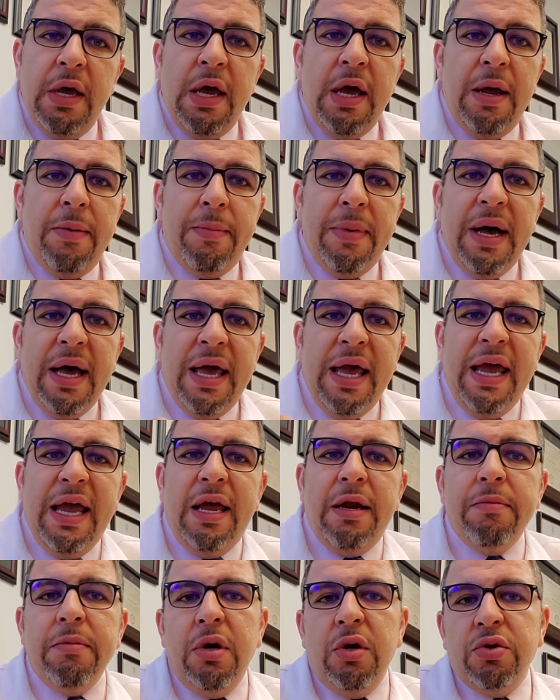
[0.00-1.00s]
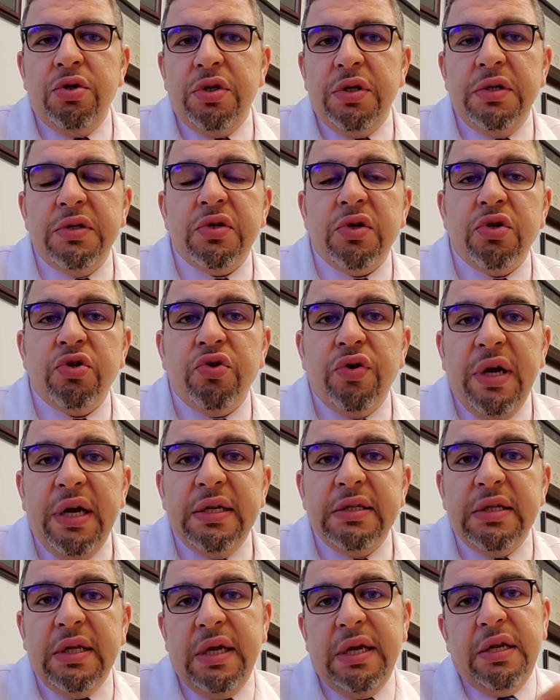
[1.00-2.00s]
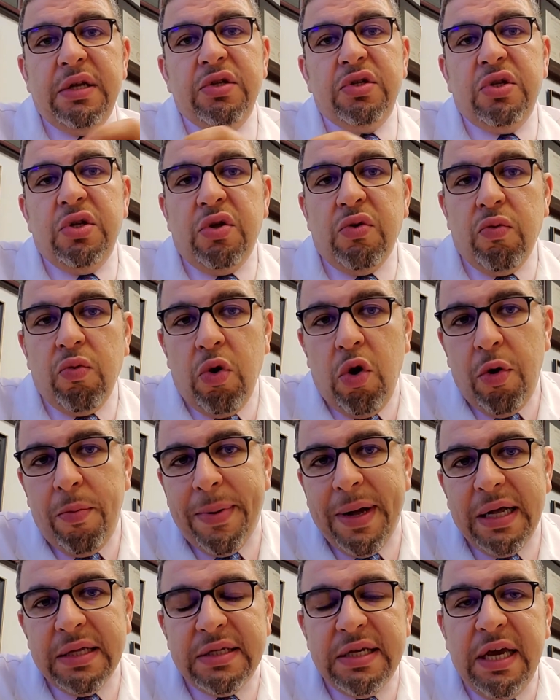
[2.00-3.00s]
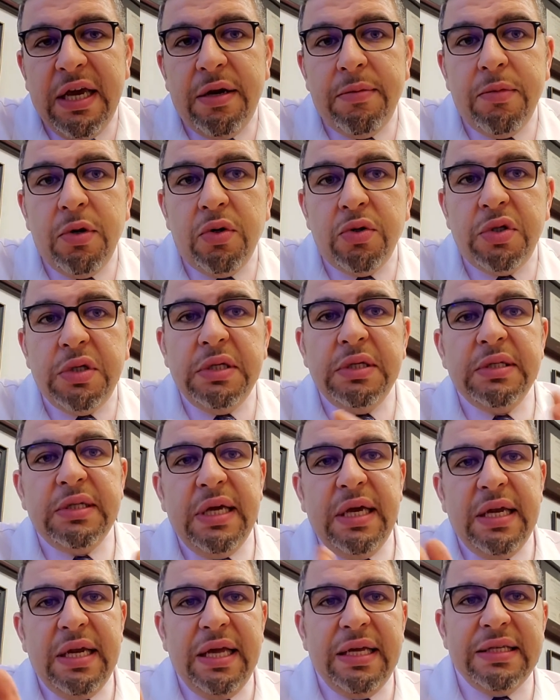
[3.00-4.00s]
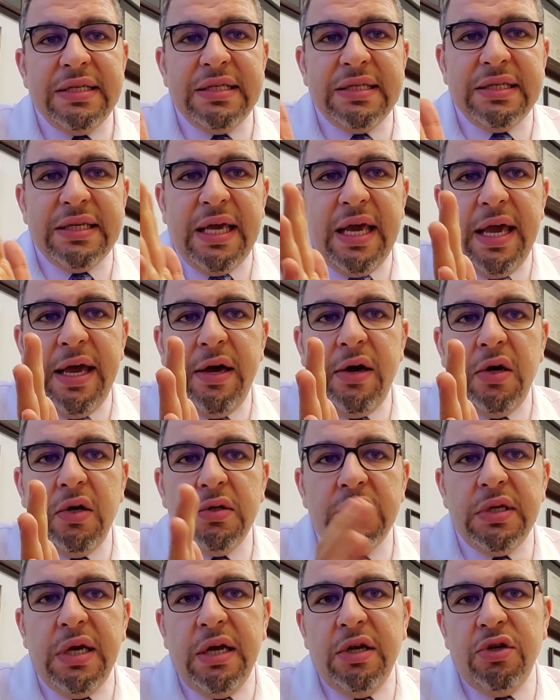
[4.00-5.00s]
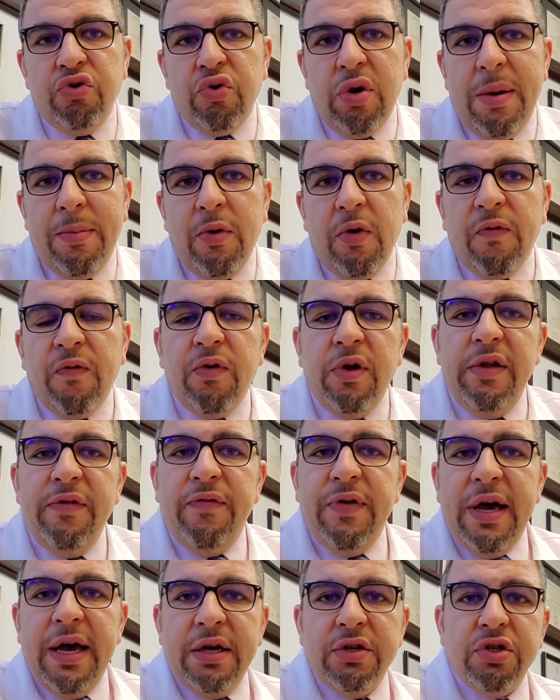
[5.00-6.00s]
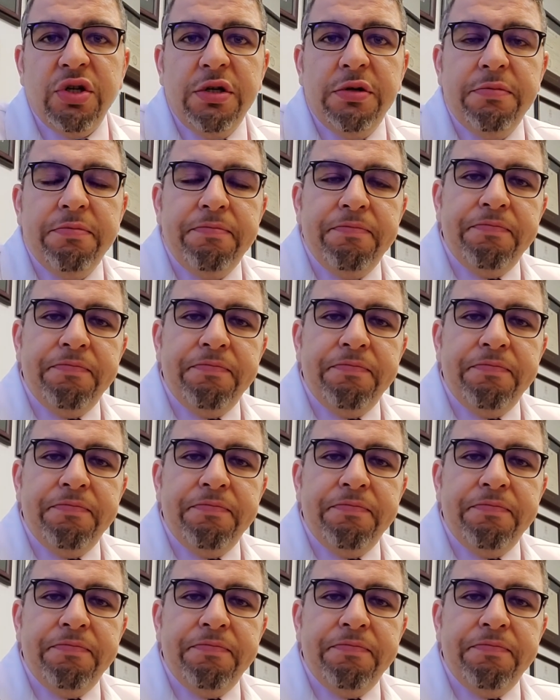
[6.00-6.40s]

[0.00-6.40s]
and my hand motions are translated to the robot's hand motions in a scaled and tremor-free fashion.